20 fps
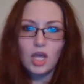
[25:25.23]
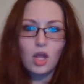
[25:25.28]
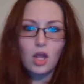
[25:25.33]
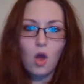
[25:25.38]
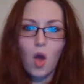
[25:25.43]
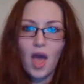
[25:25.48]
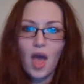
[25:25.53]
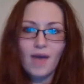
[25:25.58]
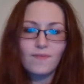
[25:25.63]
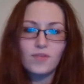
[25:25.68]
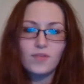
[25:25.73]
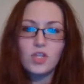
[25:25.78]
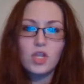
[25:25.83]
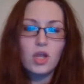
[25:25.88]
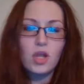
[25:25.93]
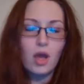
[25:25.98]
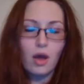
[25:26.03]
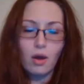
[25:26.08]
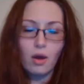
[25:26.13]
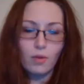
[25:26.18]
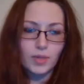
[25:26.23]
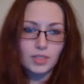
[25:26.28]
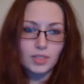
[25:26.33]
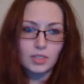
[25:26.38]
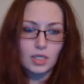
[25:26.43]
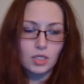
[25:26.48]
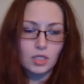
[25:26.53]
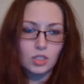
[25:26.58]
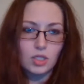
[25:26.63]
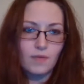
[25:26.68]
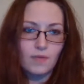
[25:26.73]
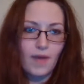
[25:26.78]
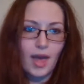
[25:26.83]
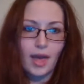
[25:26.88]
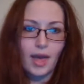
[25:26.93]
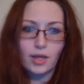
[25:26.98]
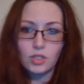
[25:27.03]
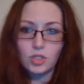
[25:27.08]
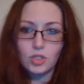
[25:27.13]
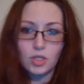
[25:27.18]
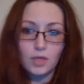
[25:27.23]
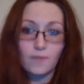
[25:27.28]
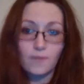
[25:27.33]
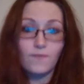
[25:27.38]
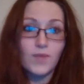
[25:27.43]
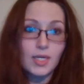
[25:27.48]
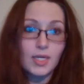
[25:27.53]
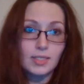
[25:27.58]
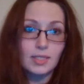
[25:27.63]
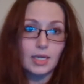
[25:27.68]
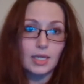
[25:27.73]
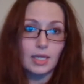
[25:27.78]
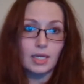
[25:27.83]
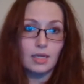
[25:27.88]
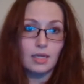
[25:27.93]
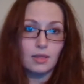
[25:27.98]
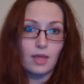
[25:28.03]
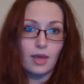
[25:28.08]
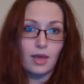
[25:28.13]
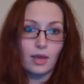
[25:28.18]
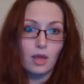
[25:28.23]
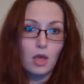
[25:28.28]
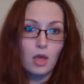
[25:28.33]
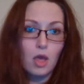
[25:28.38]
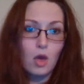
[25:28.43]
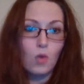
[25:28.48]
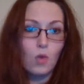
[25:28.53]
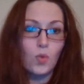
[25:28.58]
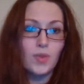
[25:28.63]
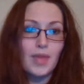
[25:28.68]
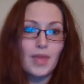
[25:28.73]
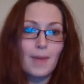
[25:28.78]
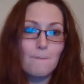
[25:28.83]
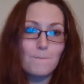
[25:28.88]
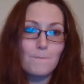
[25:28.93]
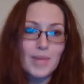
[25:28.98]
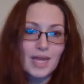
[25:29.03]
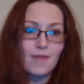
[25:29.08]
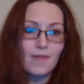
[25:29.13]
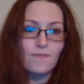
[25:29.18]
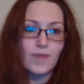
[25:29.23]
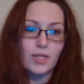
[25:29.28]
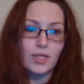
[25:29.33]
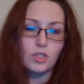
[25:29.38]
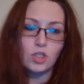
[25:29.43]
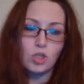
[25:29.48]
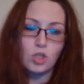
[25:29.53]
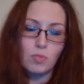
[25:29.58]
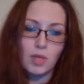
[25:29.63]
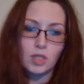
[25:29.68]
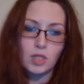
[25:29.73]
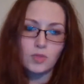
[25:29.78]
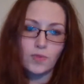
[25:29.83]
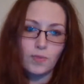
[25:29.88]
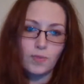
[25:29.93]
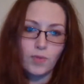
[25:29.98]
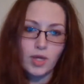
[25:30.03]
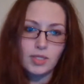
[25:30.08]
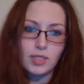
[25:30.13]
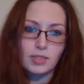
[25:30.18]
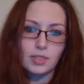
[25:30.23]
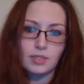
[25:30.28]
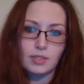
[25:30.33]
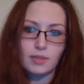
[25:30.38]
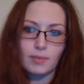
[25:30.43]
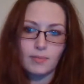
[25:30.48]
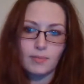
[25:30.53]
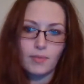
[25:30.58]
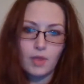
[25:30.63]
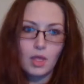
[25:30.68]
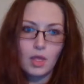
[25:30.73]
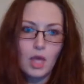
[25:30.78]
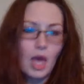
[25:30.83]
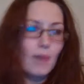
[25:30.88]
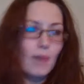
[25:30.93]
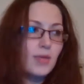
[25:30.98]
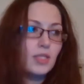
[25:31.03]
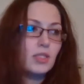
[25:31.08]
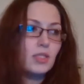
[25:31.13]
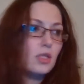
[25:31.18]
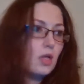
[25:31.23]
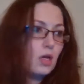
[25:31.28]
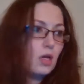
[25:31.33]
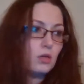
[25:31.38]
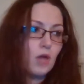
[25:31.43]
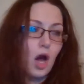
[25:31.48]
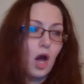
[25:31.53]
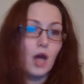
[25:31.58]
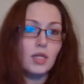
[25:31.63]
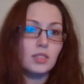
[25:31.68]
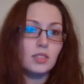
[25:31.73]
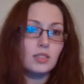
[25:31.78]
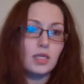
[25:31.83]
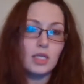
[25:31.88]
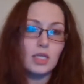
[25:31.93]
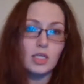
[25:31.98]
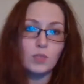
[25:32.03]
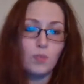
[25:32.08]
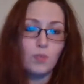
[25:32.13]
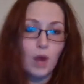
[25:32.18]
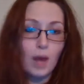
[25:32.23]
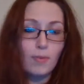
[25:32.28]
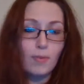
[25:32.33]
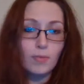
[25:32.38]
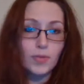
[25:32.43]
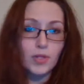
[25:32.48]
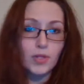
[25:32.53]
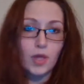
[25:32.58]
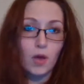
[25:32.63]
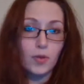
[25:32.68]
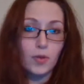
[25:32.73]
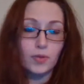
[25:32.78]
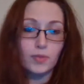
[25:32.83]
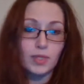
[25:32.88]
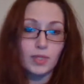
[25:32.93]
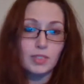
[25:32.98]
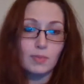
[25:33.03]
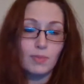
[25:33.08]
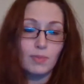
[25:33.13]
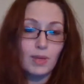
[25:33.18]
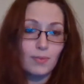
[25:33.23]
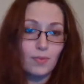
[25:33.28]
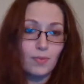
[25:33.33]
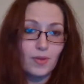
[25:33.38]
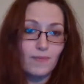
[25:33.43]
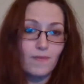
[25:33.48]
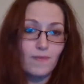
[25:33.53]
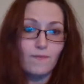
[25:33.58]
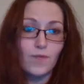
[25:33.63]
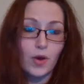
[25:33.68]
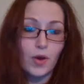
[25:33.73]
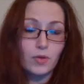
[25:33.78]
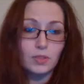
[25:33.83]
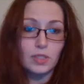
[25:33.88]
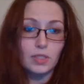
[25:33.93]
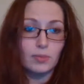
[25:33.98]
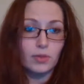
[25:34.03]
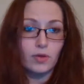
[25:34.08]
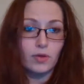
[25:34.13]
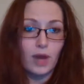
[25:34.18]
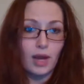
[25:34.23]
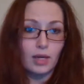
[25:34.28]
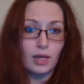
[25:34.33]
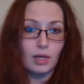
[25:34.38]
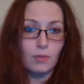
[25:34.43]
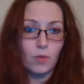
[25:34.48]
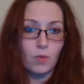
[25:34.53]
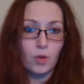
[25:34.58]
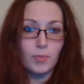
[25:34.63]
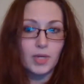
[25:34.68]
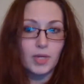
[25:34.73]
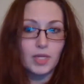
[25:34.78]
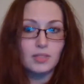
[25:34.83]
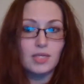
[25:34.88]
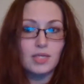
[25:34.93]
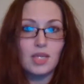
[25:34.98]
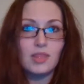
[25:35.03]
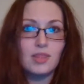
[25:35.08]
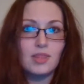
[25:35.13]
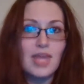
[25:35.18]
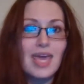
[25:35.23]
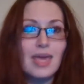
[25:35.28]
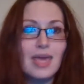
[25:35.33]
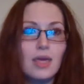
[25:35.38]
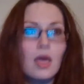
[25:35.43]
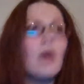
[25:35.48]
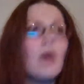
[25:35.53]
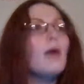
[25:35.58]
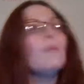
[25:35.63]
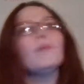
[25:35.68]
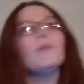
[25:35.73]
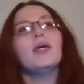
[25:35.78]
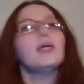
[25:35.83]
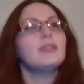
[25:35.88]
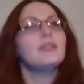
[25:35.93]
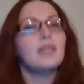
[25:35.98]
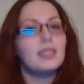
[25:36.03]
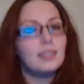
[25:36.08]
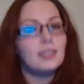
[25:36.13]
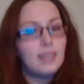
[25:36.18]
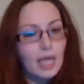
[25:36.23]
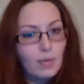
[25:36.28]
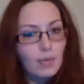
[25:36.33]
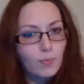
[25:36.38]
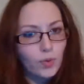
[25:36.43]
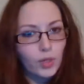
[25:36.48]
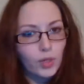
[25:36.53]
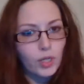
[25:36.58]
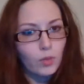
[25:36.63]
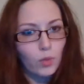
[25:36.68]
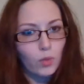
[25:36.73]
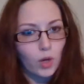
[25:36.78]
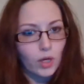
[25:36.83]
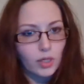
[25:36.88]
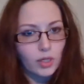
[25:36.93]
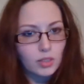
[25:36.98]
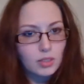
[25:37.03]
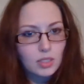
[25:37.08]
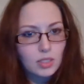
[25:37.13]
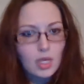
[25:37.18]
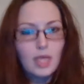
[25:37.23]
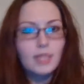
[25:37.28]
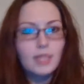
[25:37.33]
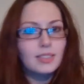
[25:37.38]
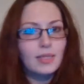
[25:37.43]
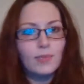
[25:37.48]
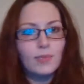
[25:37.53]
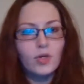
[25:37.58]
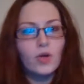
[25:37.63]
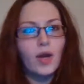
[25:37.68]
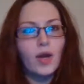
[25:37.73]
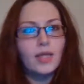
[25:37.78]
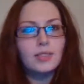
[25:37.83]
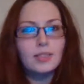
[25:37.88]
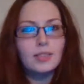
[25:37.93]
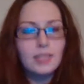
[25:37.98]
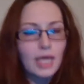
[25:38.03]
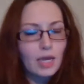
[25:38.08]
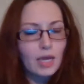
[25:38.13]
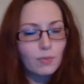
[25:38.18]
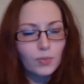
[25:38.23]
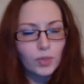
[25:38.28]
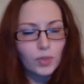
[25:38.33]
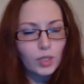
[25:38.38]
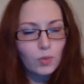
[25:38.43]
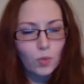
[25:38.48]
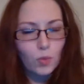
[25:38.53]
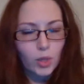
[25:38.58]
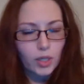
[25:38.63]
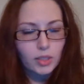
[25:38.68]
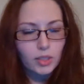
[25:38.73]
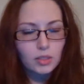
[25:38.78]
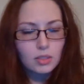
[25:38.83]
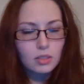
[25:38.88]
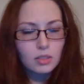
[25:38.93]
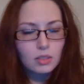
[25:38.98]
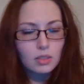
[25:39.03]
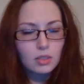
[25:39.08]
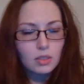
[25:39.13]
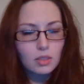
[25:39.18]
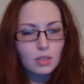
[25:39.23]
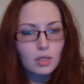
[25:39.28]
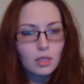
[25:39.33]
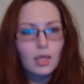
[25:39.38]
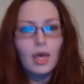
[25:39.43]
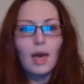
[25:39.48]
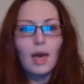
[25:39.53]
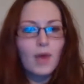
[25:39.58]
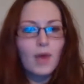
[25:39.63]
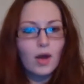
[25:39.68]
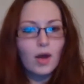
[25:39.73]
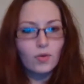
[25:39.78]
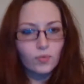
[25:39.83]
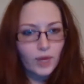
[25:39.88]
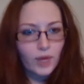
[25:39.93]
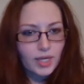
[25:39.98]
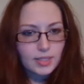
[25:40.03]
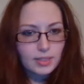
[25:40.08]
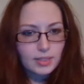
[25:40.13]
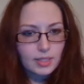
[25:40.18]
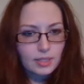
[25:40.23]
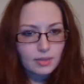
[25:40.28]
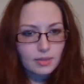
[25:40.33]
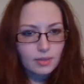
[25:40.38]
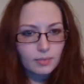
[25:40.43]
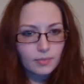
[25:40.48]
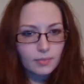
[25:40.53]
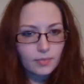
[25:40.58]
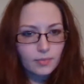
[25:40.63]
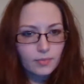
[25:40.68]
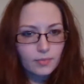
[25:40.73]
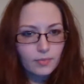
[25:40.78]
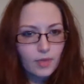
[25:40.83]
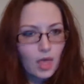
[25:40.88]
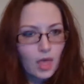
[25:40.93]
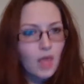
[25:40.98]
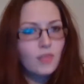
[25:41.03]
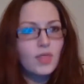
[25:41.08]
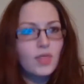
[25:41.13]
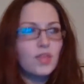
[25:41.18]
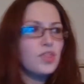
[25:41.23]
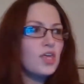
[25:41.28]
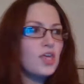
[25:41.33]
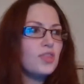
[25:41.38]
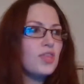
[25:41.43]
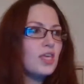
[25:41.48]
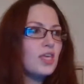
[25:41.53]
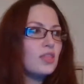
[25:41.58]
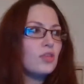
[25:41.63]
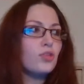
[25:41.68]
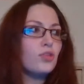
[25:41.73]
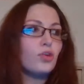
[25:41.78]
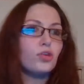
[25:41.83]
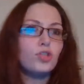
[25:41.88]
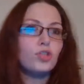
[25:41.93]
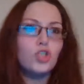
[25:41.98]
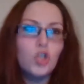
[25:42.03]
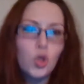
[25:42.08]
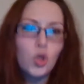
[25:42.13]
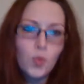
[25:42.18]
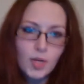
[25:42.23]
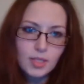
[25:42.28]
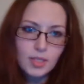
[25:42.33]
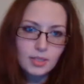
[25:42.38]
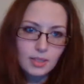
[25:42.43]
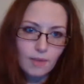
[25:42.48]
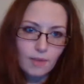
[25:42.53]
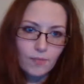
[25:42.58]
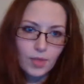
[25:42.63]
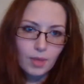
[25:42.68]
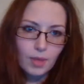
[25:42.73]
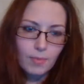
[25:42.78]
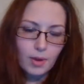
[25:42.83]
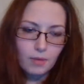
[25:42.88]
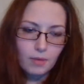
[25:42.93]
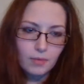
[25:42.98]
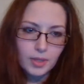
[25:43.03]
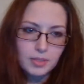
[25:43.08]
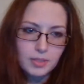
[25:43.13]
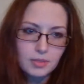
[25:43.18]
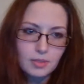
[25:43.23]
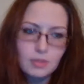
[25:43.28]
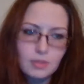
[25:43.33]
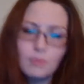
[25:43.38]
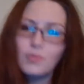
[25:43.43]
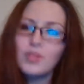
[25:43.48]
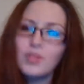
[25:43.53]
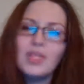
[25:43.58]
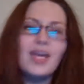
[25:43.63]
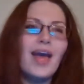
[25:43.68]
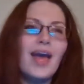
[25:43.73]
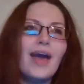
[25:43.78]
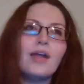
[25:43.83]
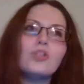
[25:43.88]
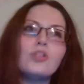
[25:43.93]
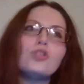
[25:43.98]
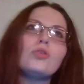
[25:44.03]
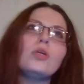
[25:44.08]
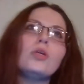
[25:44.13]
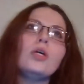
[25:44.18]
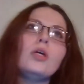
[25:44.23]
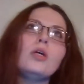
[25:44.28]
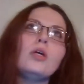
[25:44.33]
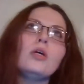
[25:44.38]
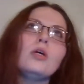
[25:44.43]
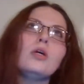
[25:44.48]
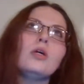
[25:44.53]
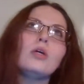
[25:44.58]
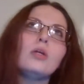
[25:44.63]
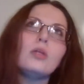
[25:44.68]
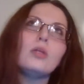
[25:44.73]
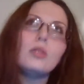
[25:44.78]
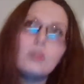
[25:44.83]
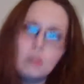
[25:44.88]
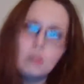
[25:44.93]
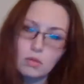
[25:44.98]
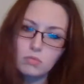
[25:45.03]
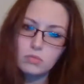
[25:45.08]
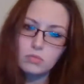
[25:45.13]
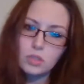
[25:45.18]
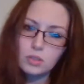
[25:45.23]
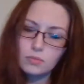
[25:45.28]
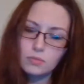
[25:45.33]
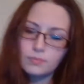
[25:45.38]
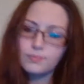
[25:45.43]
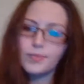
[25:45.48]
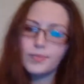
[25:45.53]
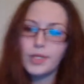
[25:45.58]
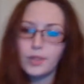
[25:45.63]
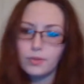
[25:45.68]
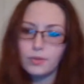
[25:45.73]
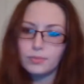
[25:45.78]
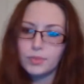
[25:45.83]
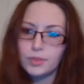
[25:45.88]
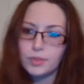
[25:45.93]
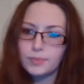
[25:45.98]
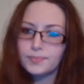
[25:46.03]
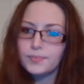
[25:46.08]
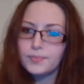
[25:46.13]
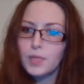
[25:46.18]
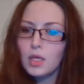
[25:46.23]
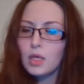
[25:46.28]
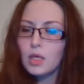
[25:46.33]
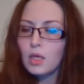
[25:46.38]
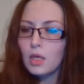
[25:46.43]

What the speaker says: they don't have no intention of actually fixing anything when they benefit too much from racism. I mean, honestly, that's probably the only reason people even vote Democrat anymore, because they think, because they say pretty words, Democrats say pretty words about racism, that they think that they're doing something about racism, but they actually don't. They don't.